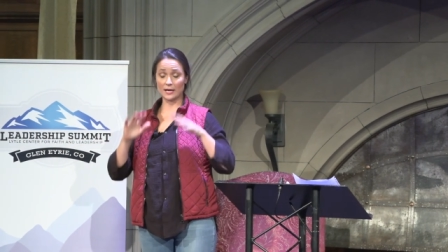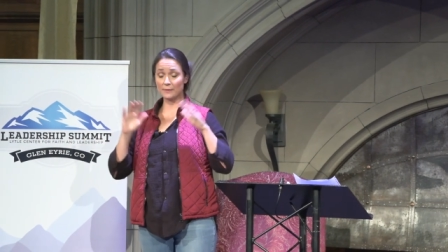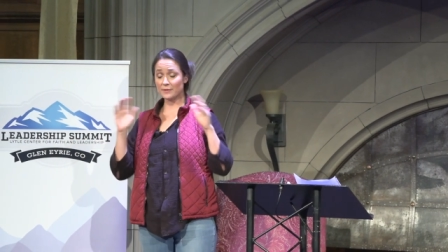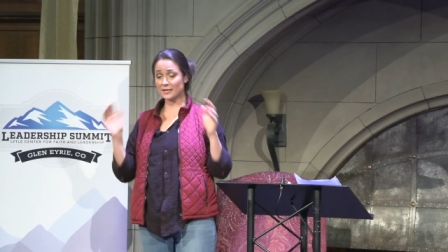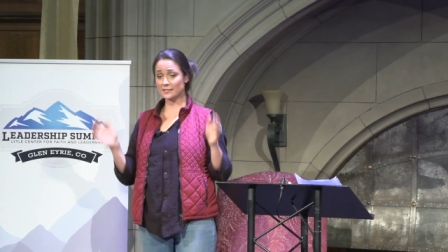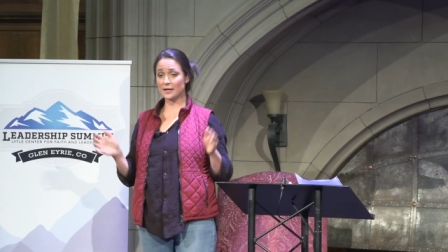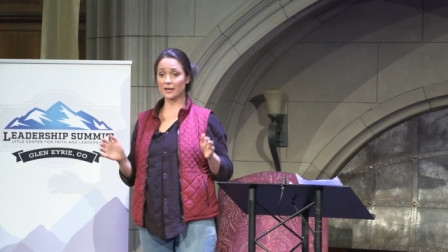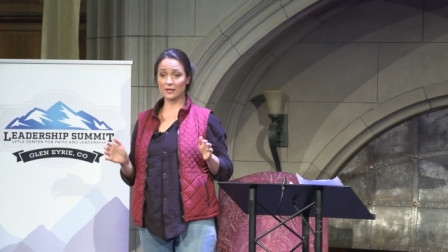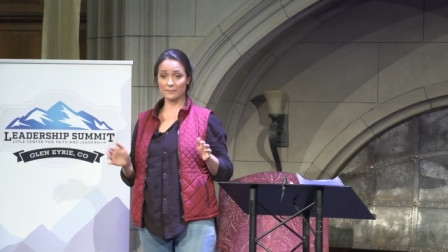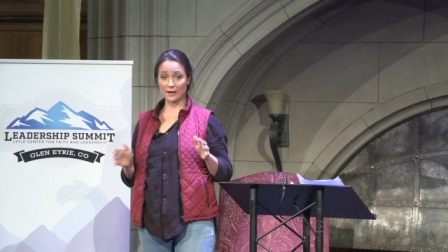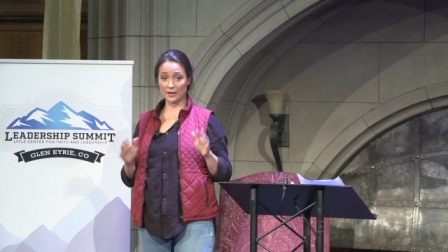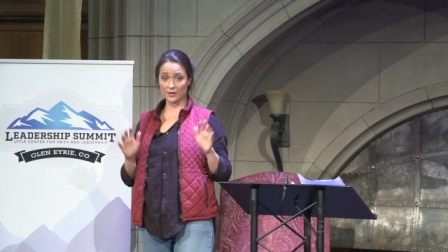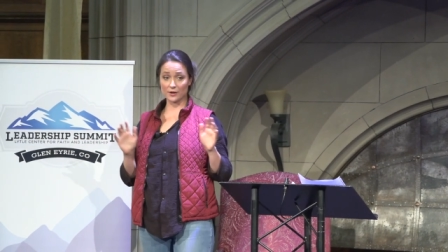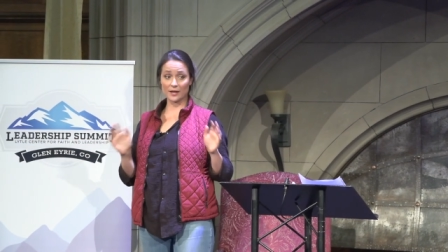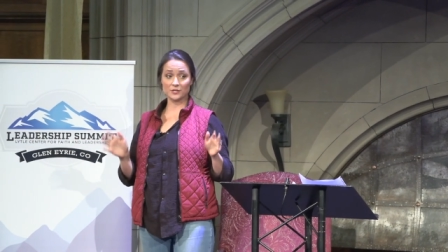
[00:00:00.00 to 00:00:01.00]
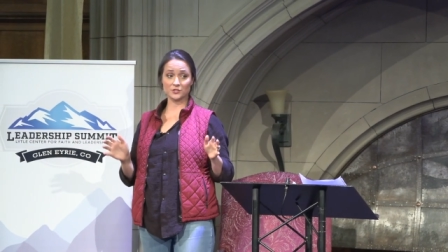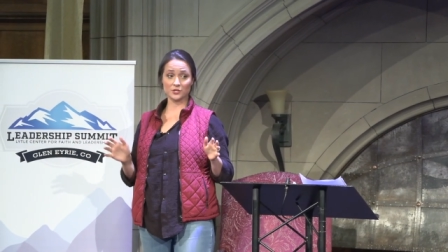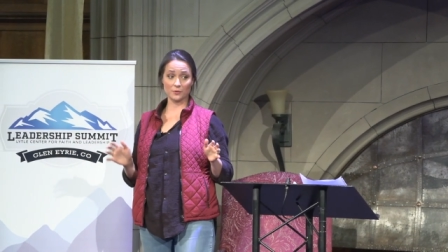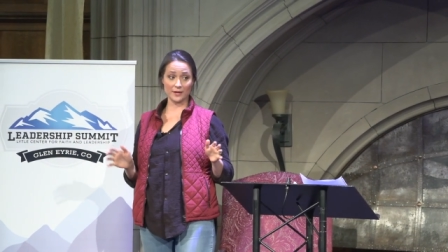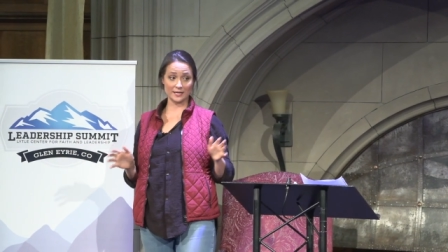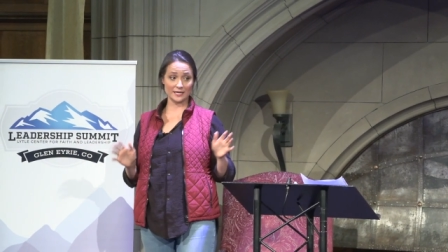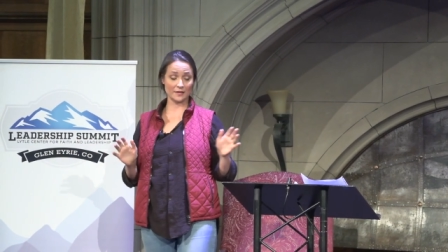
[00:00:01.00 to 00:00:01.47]
I'm not talking about your
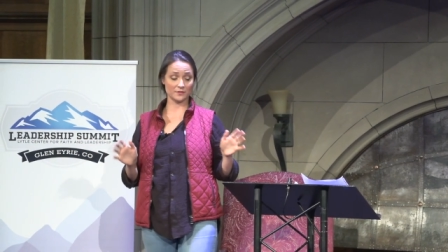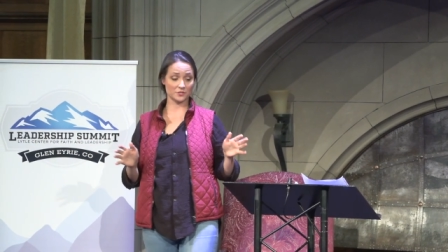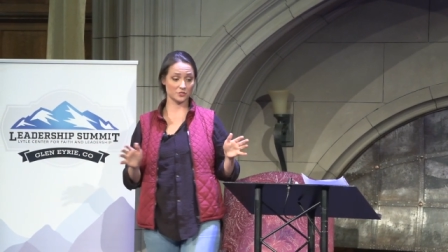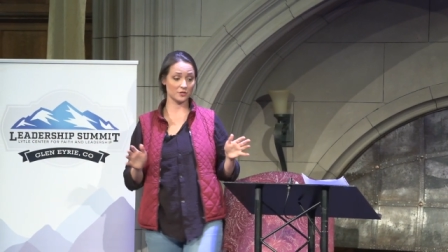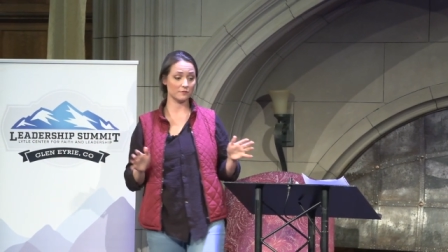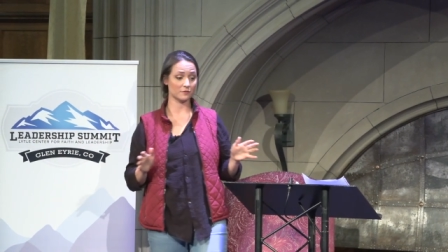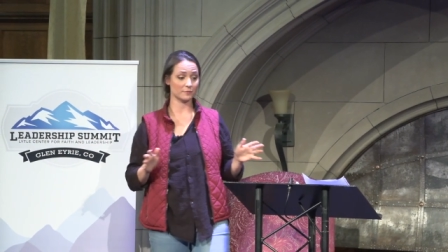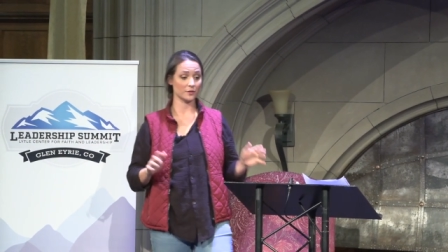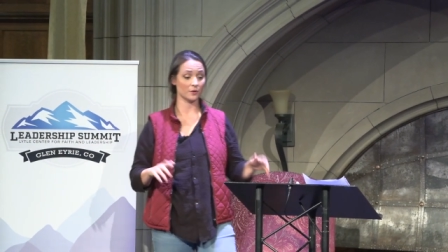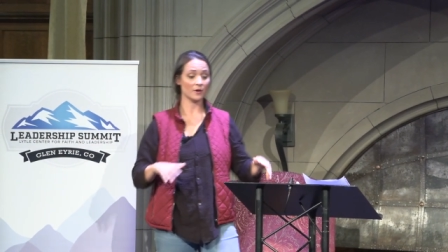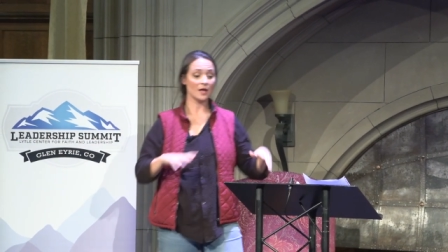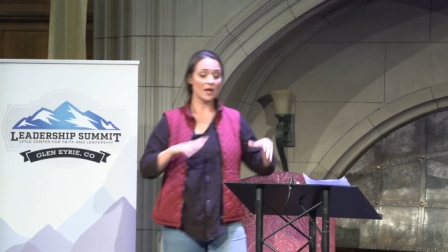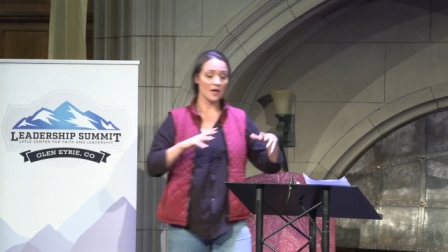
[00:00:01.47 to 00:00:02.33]
HOA down the street from you.